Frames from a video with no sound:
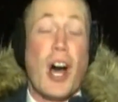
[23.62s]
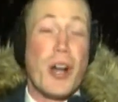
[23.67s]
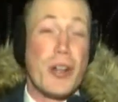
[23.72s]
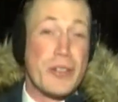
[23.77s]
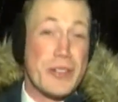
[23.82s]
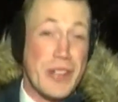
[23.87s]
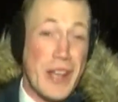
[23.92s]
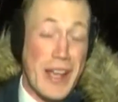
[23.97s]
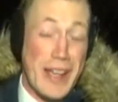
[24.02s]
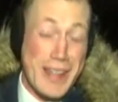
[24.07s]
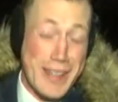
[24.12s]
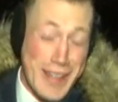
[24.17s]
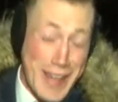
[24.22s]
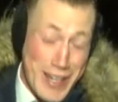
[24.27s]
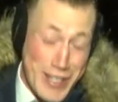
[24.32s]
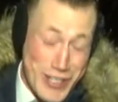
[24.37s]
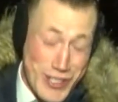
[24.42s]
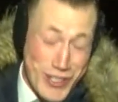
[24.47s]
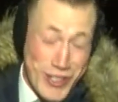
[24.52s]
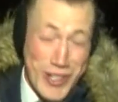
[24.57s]
all day
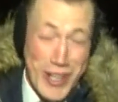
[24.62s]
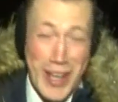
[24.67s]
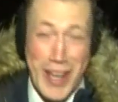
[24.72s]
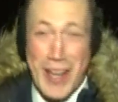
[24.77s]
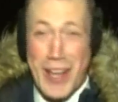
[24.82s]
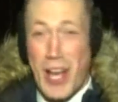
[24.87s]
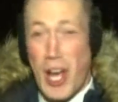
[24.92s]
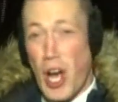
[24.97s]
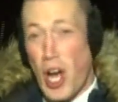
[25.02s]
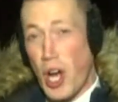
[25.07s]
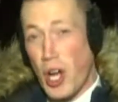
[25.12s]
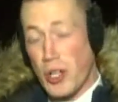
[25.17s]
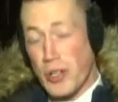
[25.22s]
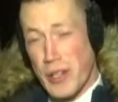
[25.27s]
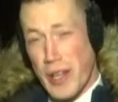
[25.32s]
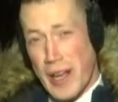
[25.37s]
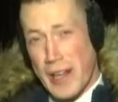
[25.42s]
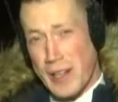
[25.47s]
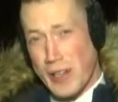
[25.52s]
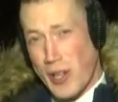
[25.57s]
yesterday, all
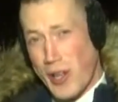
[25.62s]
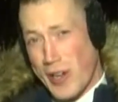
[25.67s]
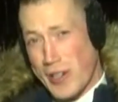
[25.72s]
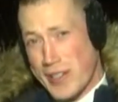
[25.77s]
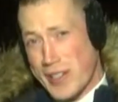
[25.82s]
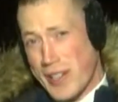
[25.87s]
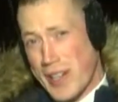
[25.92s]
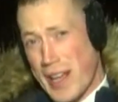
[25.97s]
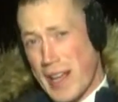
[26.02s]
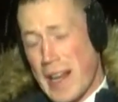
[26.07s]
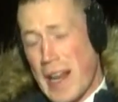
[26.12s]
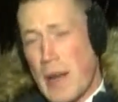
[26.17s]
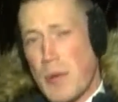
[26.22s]
night long tonight.